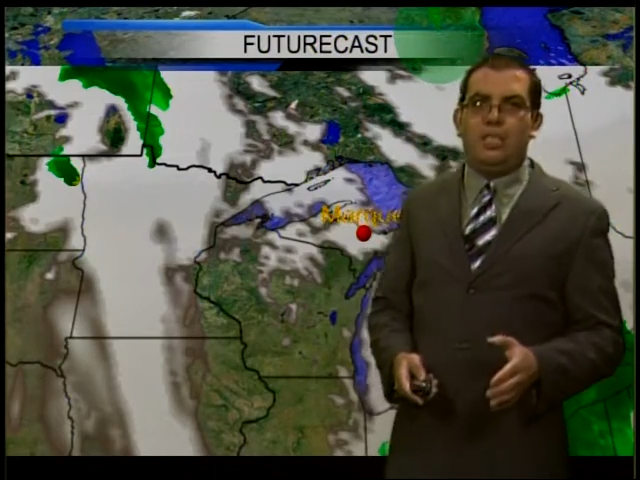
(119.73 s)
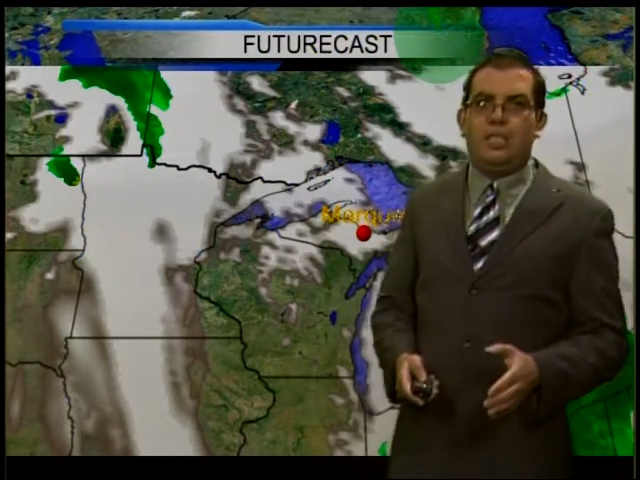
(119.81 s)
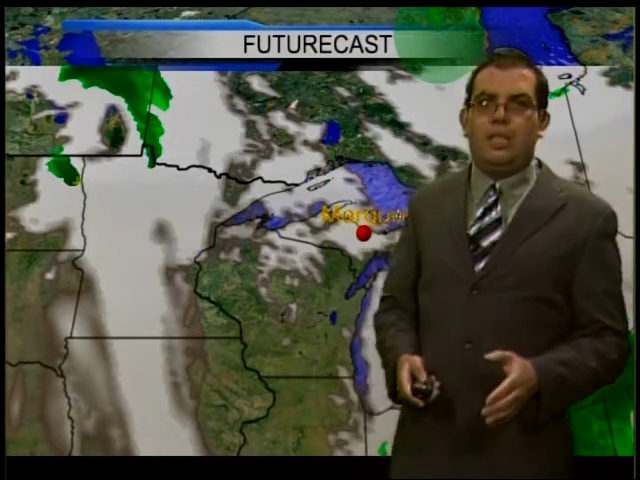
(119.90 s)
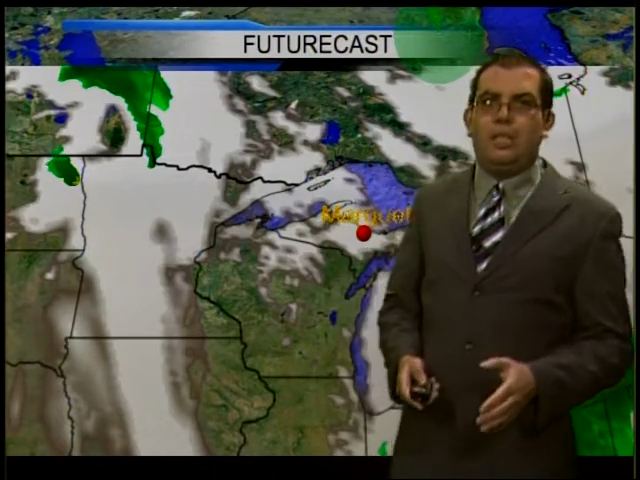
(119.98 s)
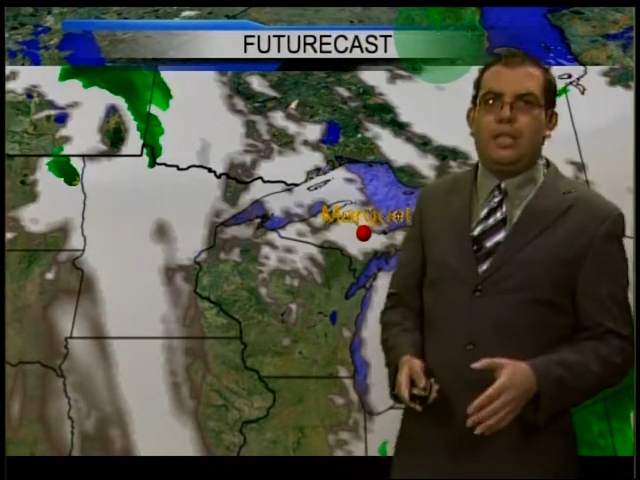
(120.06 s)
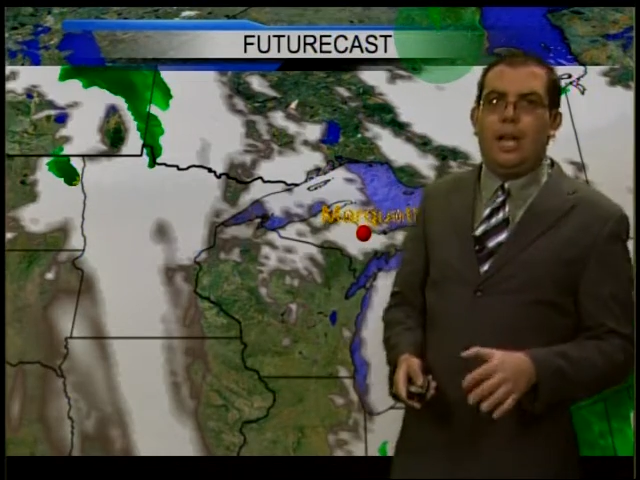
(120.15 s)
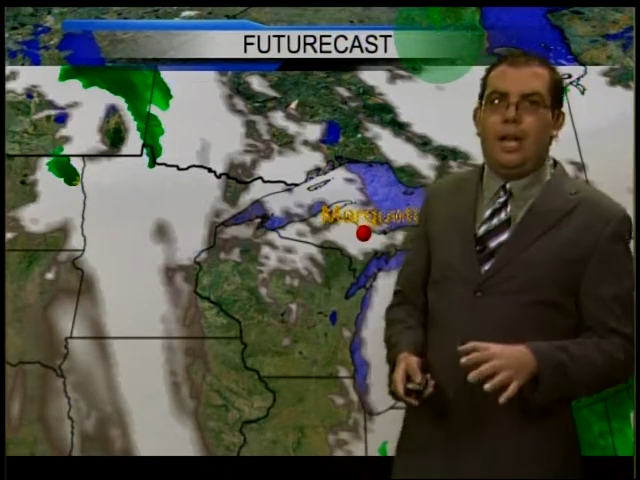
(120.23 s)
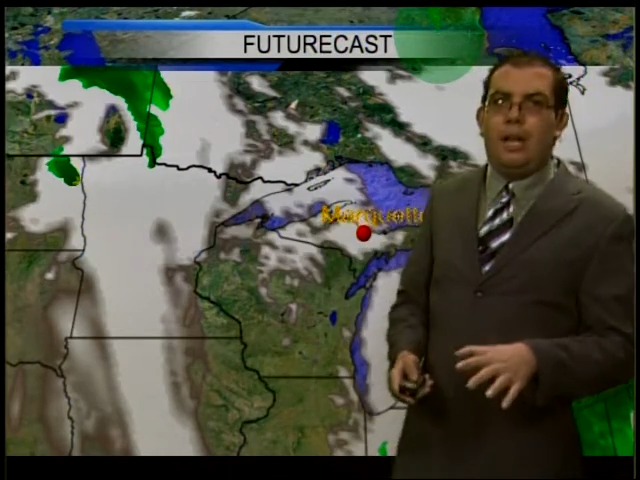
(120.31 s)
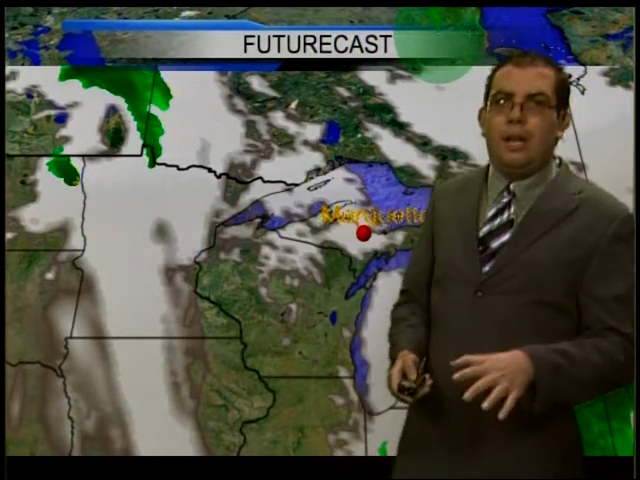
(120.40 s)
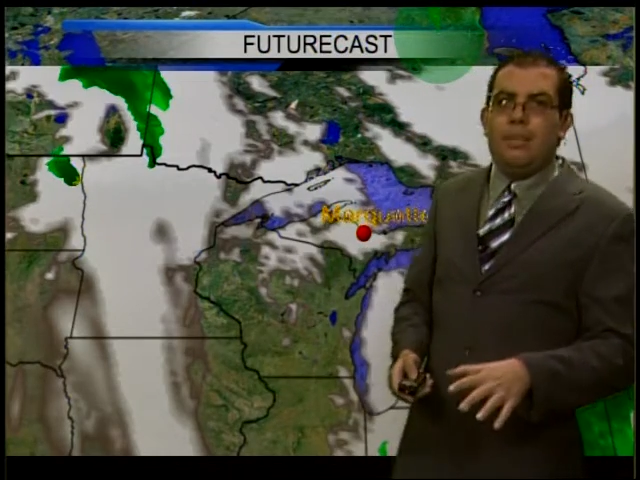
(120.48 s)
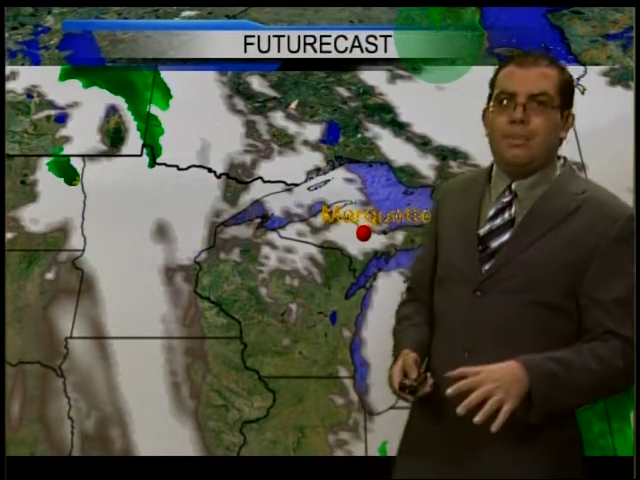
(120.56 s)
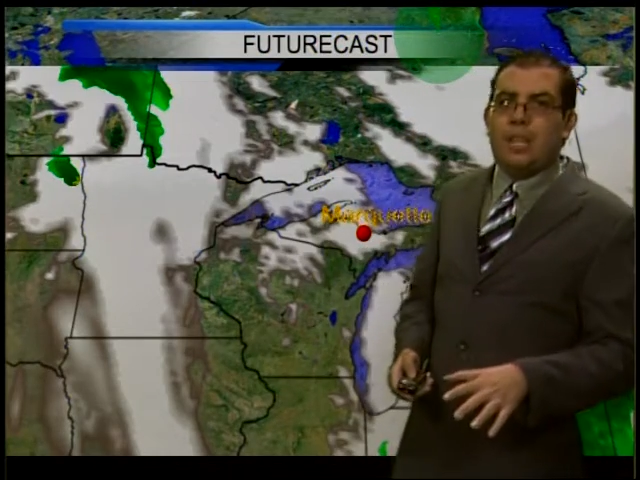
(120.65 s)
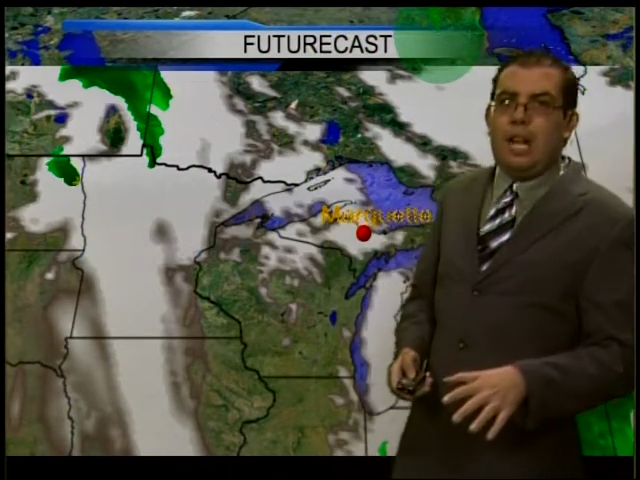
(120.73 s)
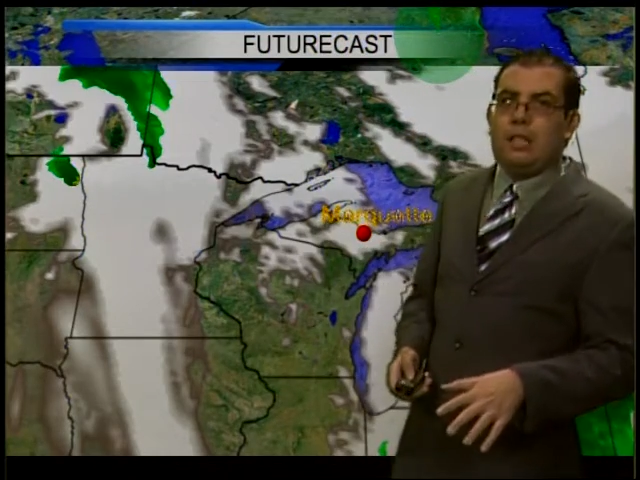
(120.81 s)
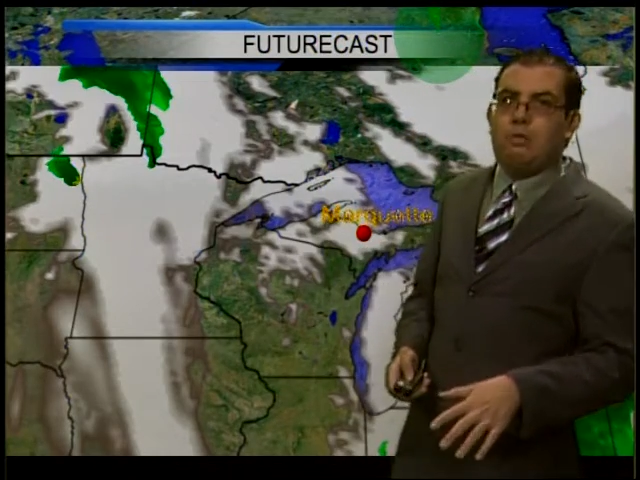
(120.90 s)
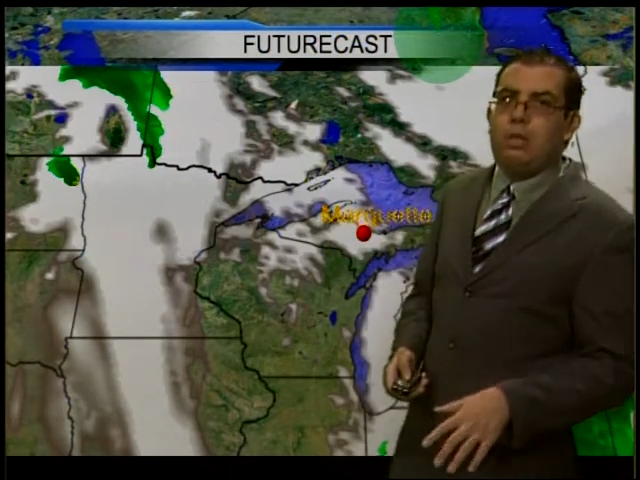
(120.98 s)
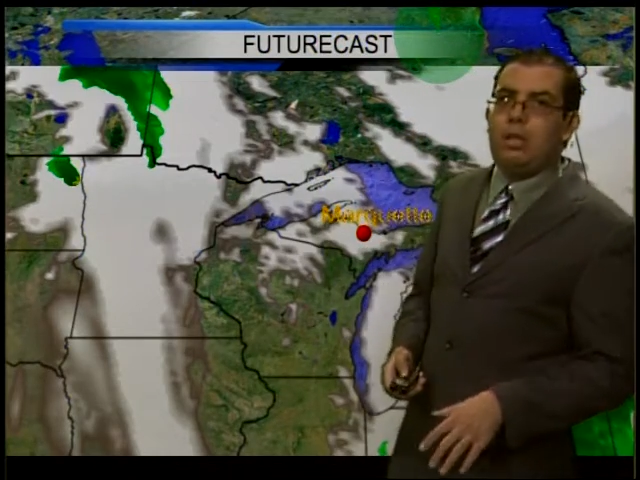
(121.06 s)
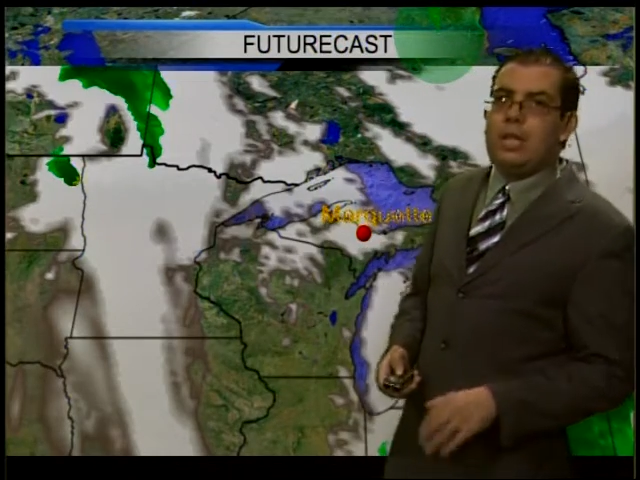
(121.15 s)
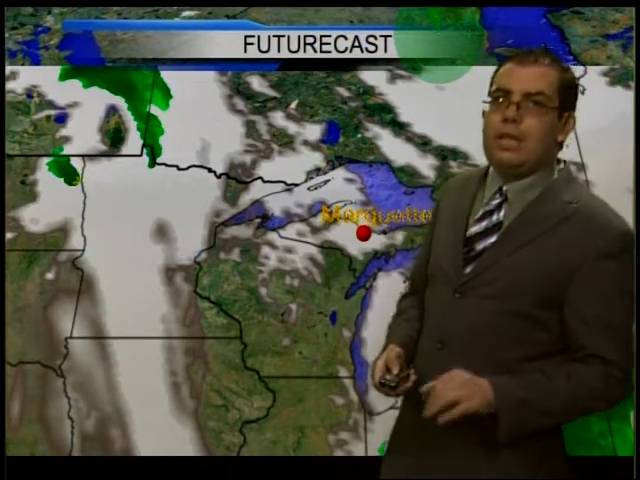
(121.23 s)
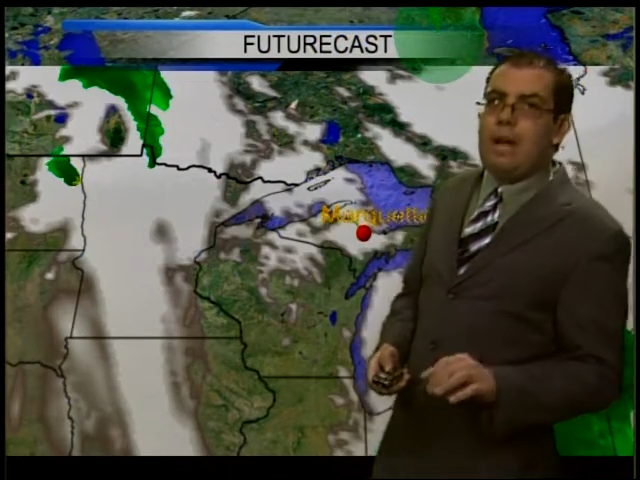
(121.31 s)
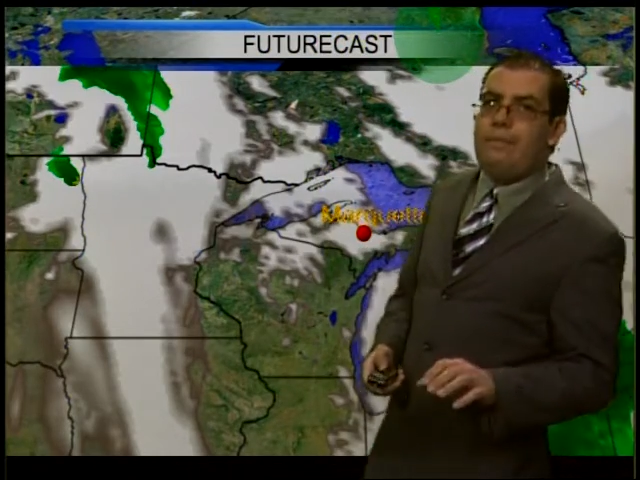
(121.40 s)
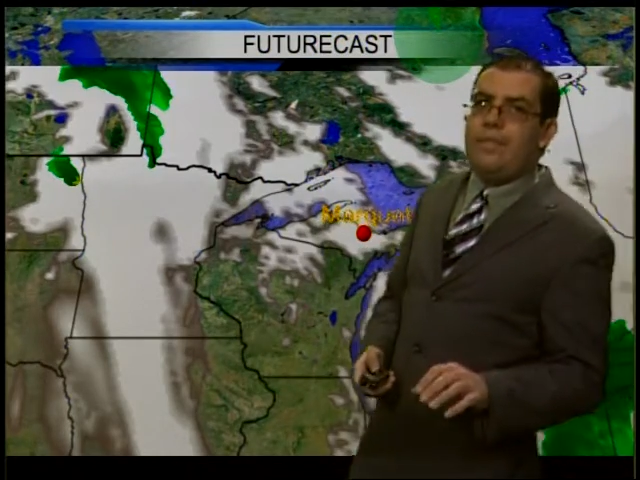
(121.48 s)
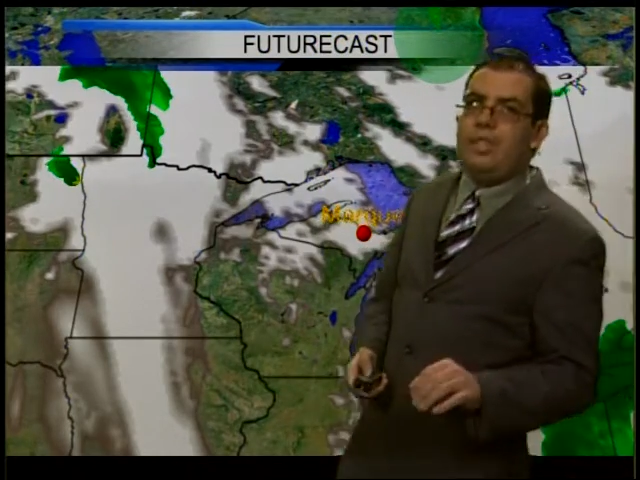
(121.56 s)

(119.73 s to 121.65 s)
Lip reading: Sunday. As we look at that